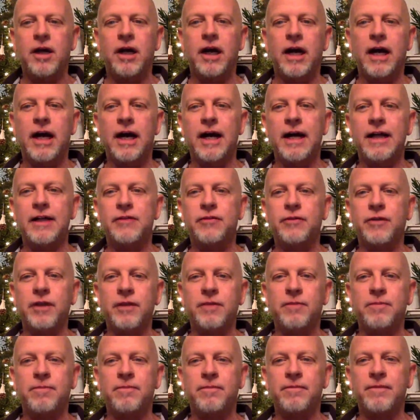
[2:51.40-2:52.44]
Oh, my
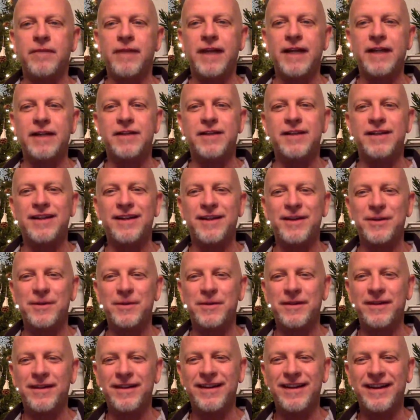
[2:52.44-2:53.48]
God. You're sold out.
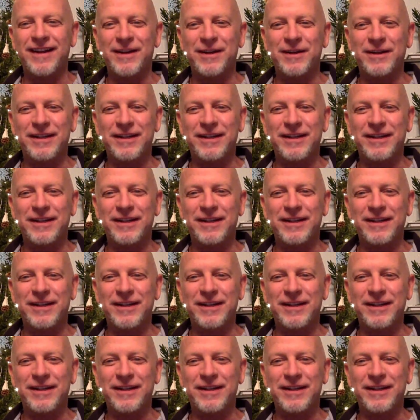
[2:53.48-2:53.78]
That's tight.